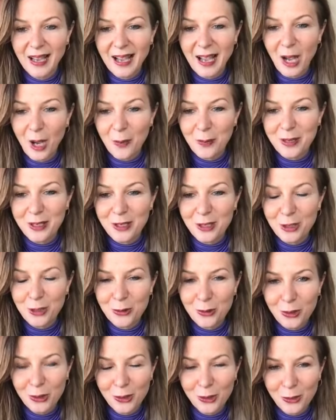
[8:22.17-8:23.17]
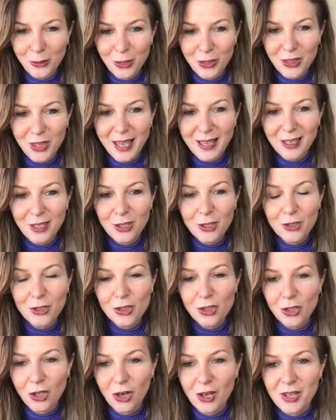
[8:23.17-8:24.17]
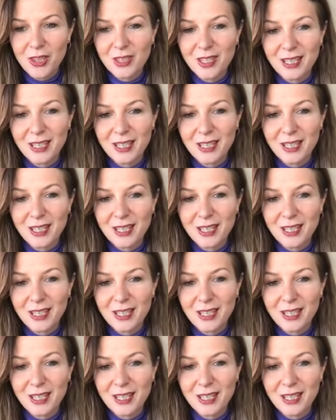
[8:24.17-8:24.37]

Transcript: helping you all. Thank you, Jo.